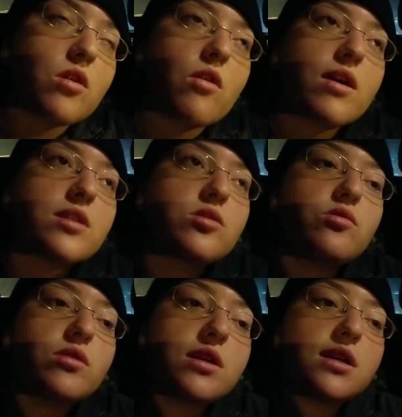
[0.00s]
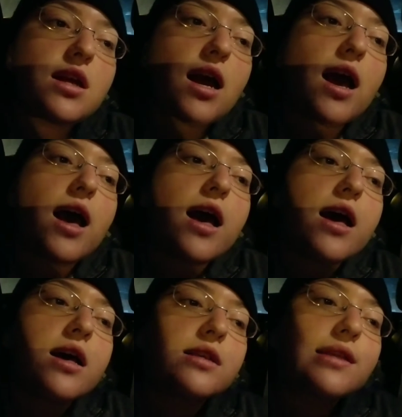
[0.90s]
So as soon
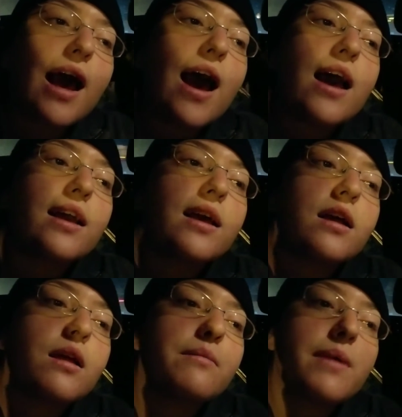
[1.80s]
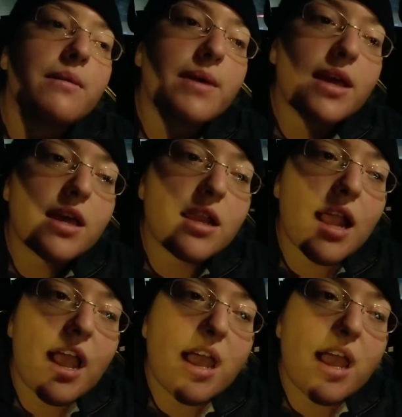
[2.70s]
as I get on my bed,